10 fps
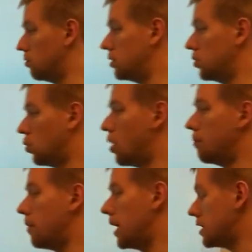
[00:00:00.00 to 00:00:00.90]
When we do
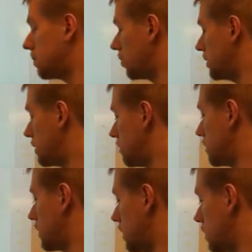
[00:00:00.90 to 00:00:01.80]
1 minus
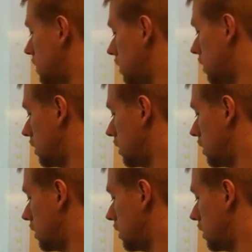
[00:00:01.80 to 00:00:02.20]
0.06,